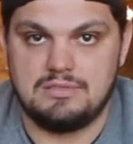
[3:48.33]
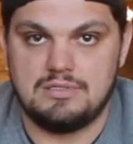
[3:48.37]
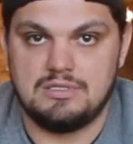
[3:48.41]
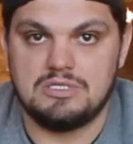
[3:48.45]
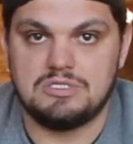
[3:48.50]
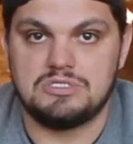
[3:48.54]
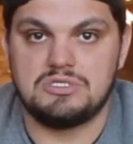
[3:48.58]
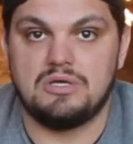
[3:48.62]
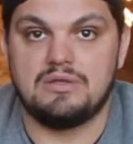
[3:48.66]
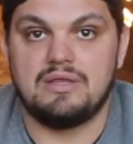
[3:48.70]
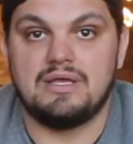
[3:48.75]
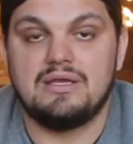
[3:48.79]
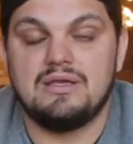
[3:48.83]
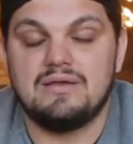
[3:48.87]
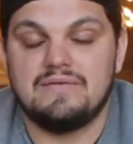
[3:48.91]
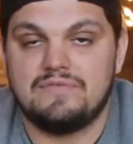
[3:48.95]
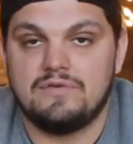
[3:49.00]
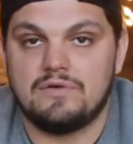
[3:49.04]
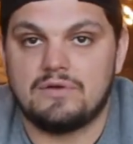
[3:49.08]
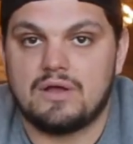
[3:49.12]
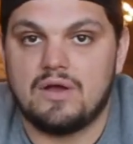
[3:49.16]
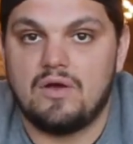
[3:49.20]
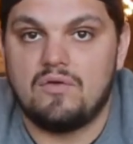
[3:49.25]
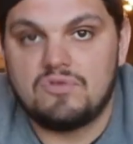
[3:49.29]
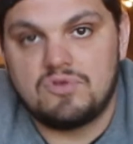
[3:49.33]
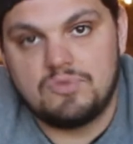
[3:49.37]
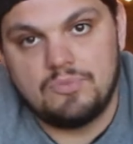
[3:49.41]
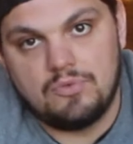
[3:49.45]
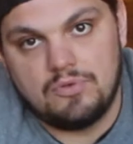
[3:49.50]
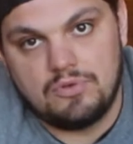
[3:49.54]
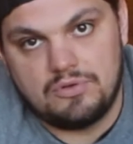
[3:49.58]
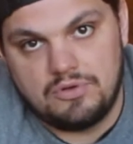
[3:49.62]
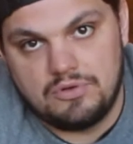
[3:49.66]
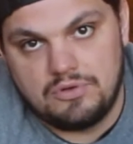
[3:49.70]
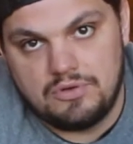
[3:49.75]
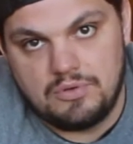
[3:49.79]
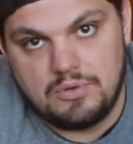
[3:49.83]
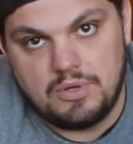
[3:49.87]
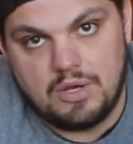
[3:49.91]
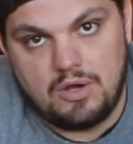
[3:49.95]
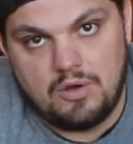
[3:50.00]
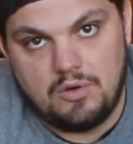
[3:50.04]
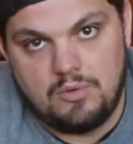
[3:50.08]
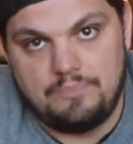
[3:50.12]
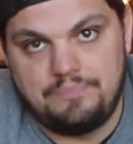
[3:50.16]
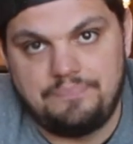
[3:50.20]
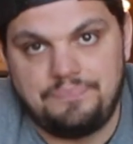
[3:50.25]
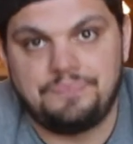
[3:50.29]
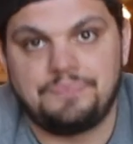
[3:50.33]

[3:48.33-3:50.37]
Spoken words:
so that you feel comfortable in your new home.